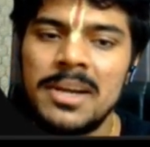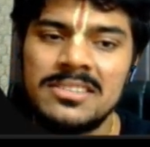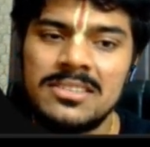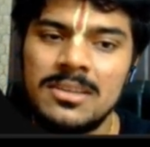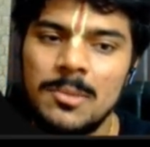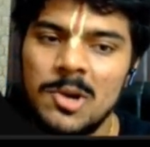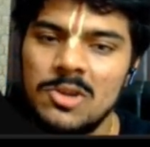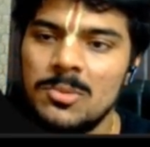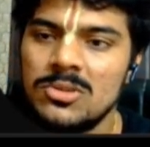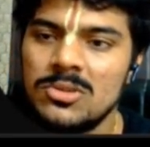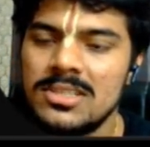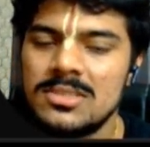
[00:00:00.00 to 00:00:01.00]
I mentioned
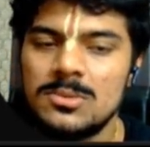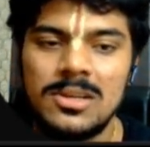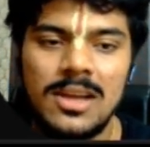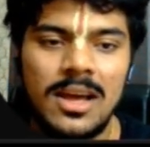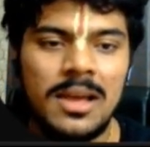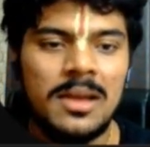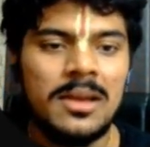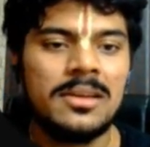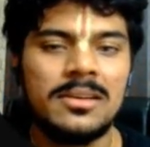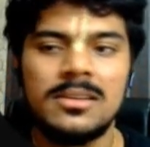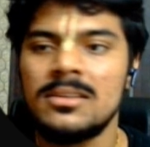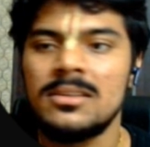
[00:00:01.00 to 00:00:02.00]
about the ports as well.
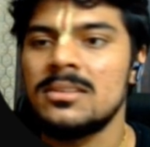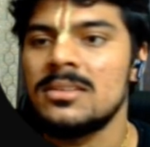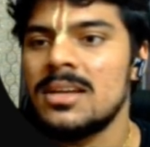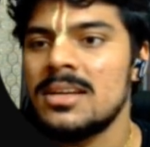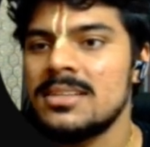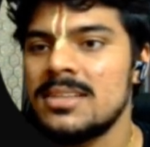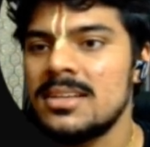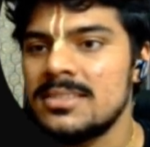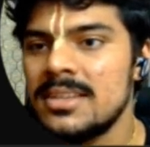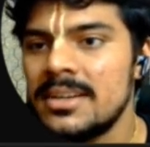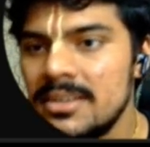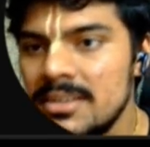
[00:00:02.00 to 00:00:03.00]

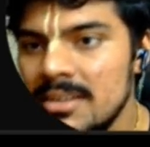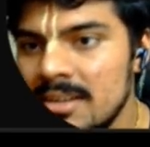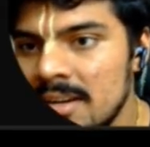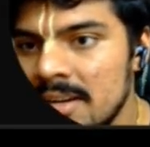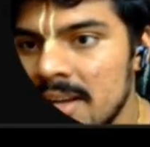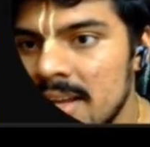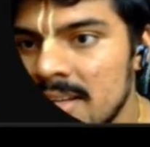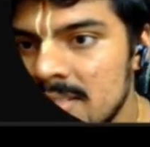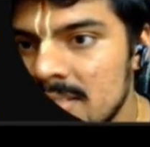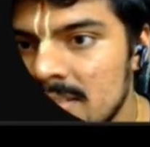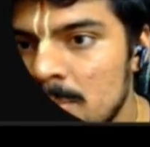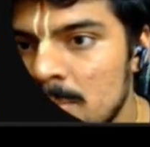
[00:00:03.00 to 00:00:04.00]
As I said, it
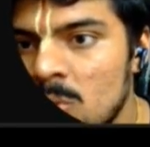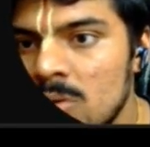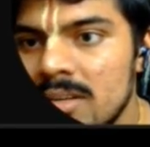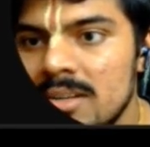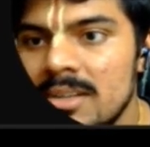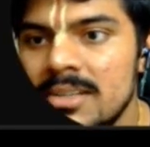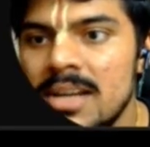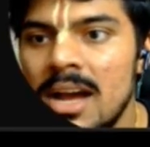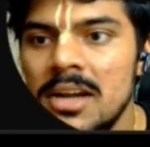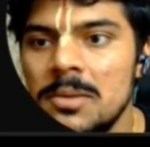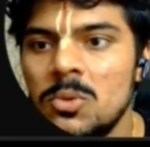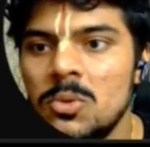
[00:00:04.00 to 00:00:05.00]
has a port,
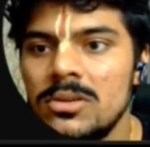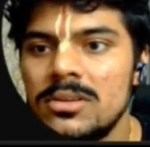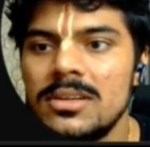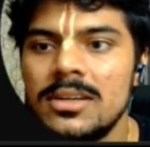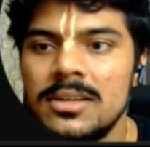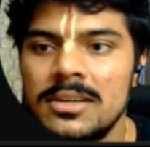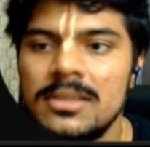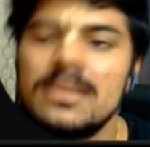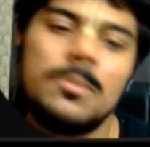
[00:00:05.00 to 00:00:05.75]
target port.